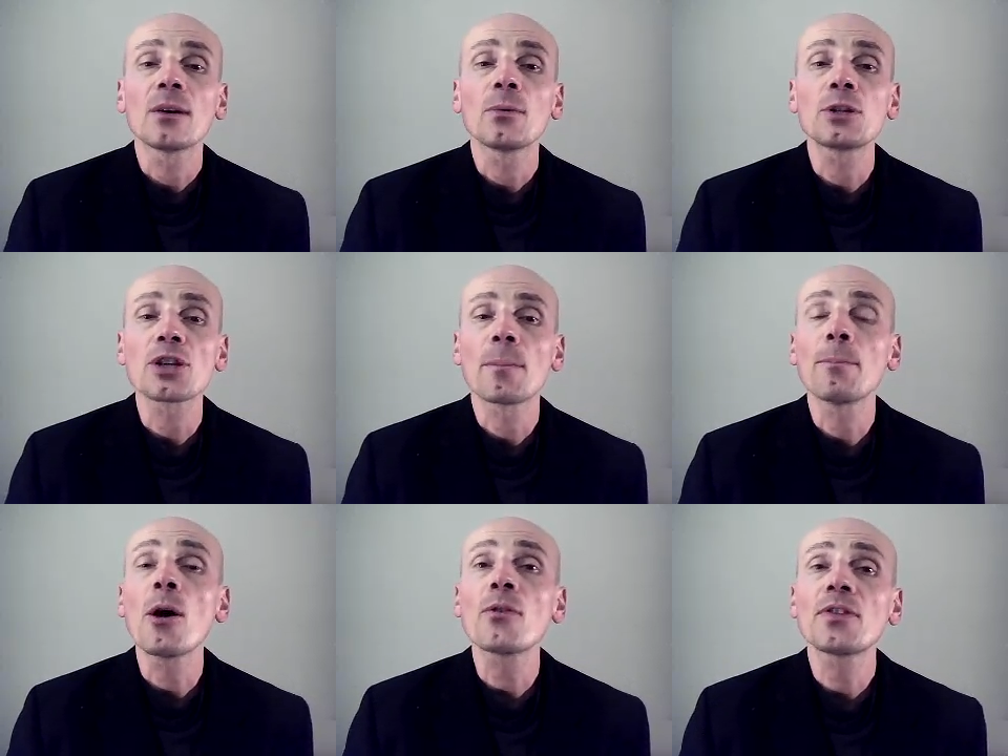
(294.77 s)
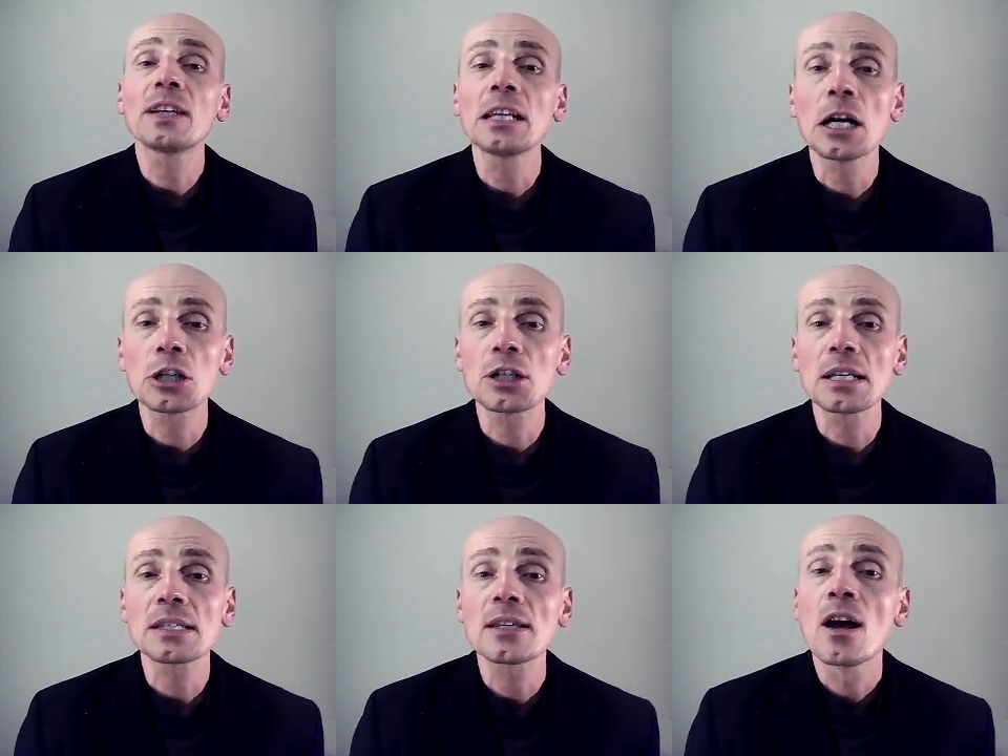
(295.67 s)
which are both
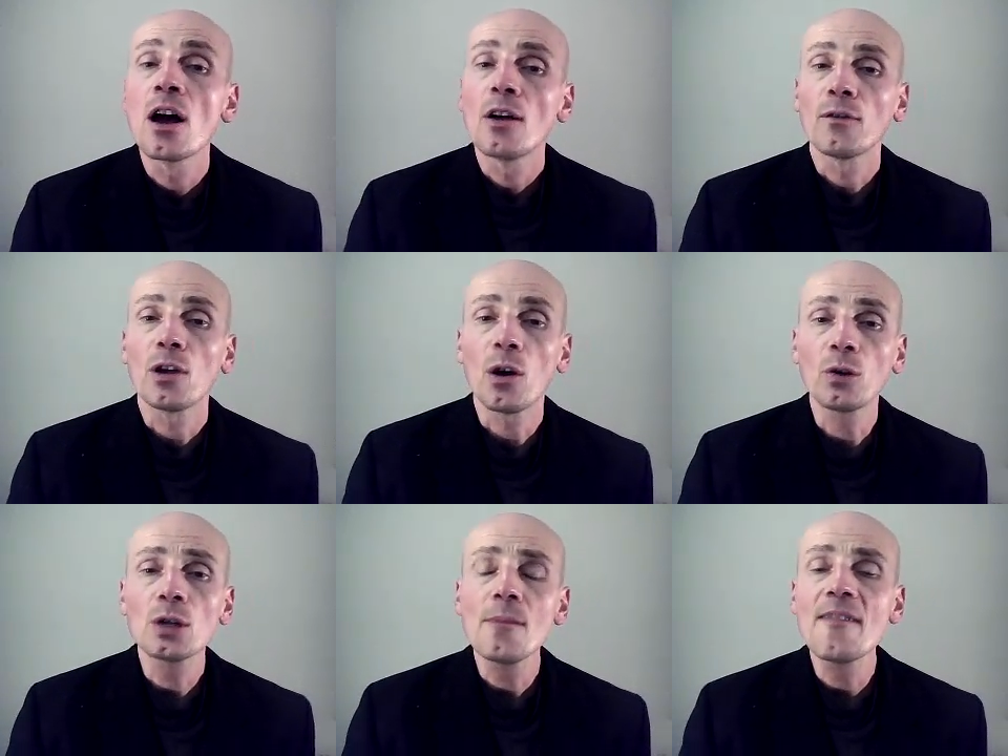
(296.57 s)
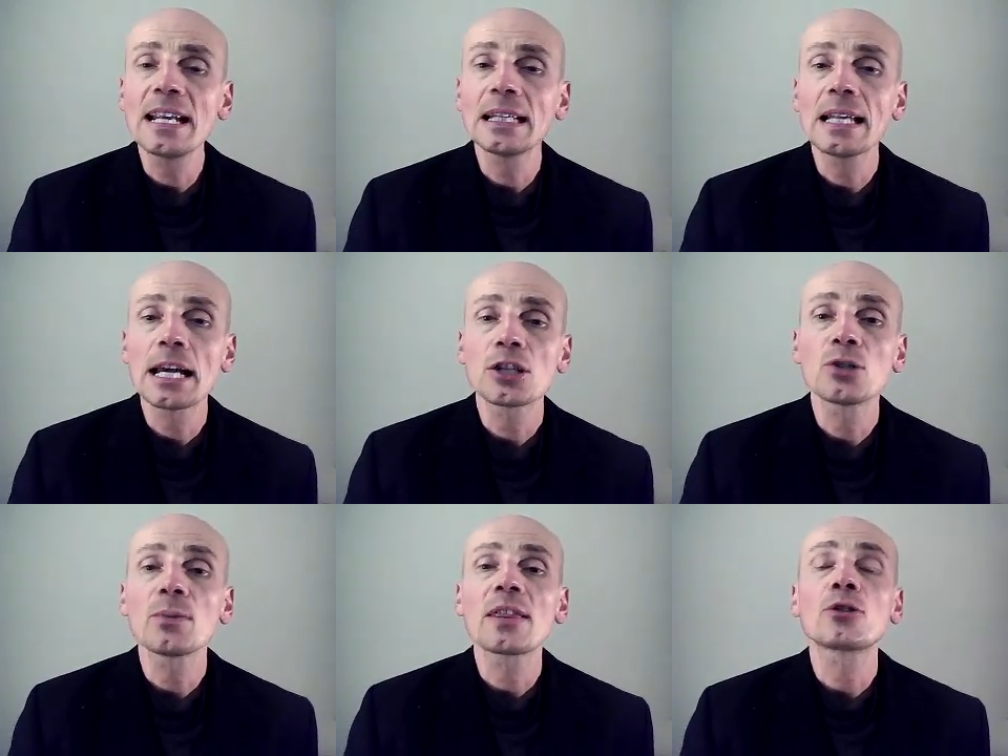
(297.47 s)
DRGs for long-term
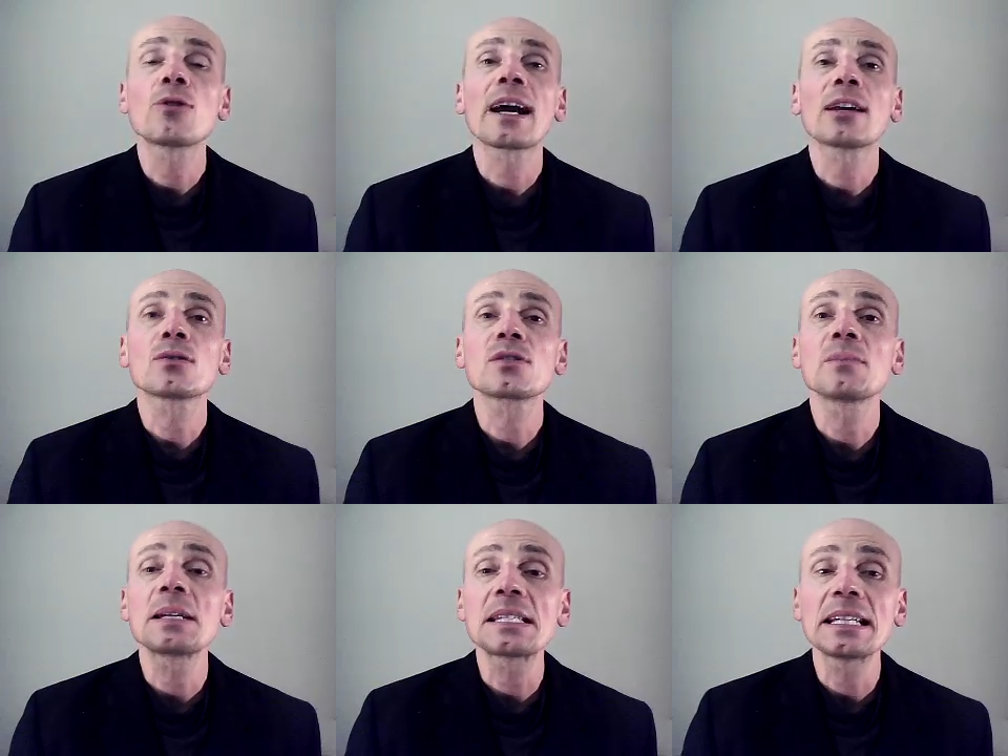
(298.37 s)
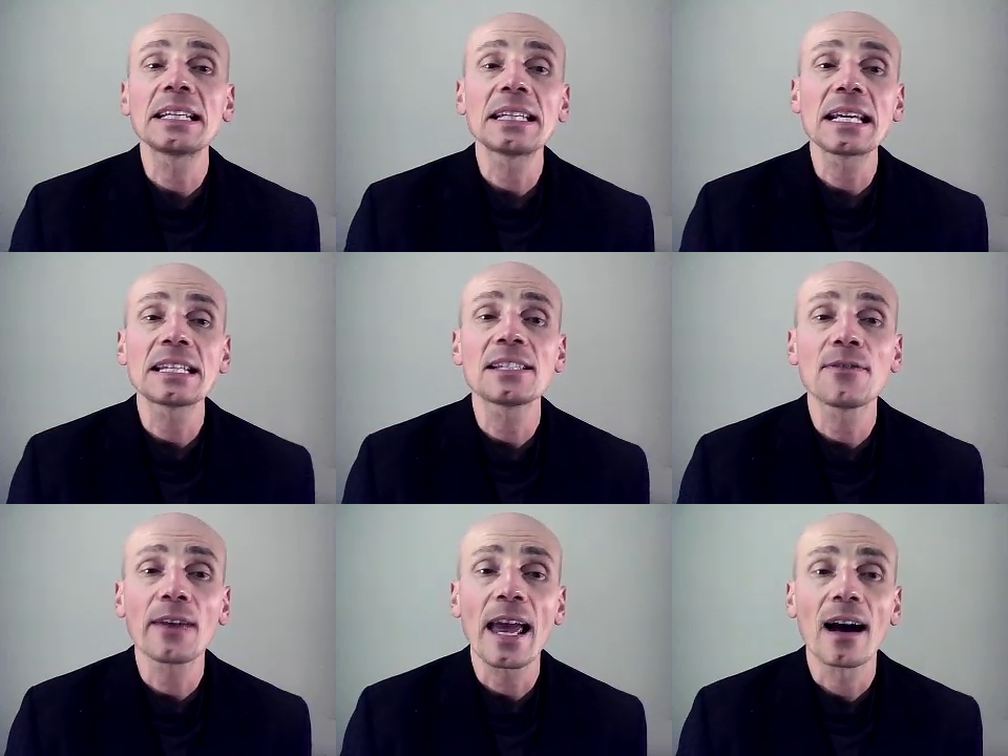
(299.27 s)
ventilation with tracheostomies in
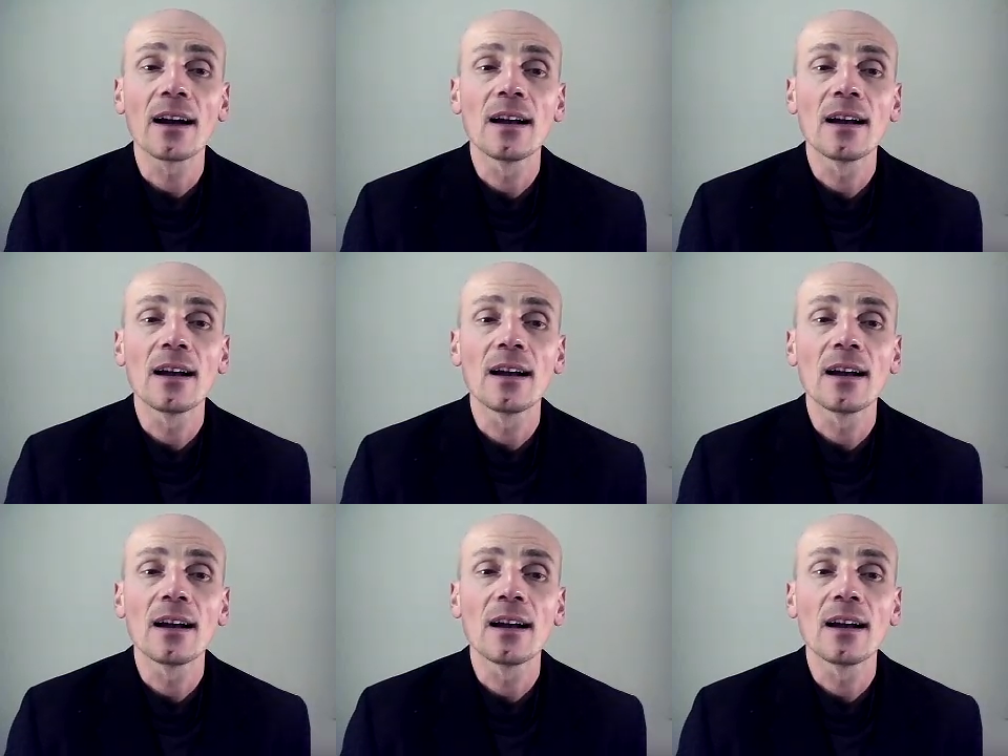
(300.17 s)
intensive care,